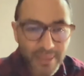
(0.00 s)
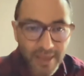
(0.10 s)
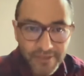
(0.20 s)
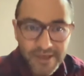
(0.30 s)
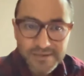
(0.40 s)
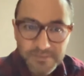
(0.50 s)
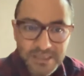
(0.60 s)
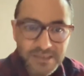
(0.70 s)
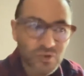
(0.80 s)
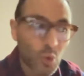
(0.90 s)
This
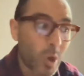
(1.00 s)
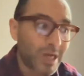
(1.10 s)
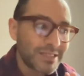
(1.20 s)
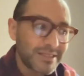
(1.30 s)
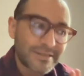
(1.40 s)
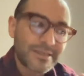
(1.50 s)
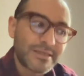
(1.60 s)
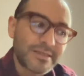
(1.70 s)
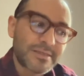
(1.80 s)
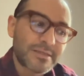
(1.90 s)
means once
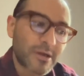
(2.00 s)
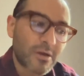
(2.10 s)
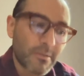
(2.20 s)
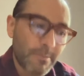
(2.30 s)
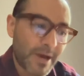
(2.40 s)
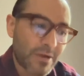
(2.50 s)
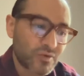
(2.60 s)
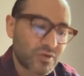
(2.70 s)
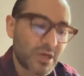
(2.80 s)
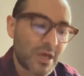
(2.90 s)
these
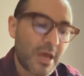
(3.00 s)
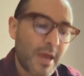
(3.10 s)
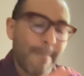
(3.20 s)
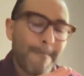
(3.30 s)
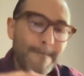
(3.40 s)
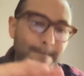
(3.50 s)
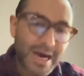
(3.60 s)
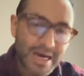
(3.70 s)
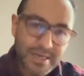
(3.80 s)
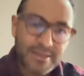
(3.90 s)
compounds
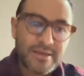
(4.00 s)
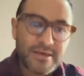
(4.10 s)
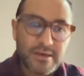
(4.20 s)
bind